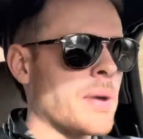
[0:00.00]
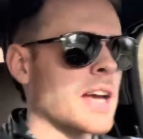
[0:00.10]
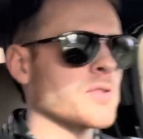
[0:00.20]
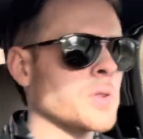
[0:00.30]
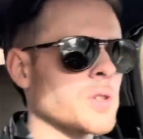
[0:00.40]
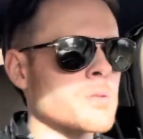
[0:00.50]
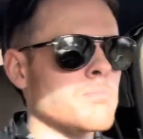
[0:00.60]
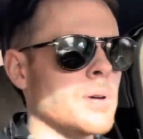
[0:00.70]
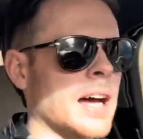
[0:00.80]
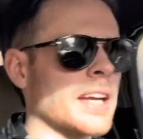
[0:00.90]
past few years,
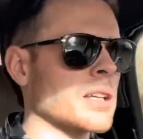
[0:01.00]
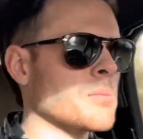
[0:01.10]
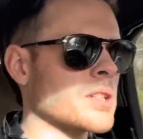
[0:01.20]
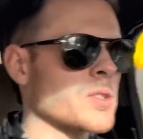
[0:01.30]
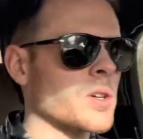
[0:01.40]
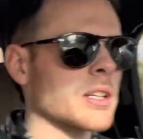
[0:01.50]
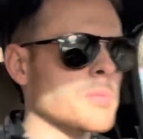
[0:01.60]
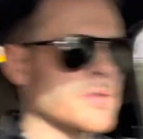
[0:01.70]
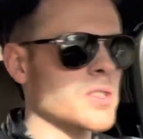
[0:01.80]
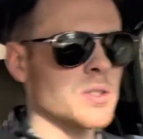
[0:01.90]
buying them and turning them
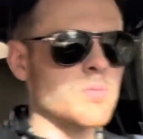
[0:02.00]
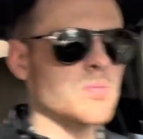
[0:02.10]
into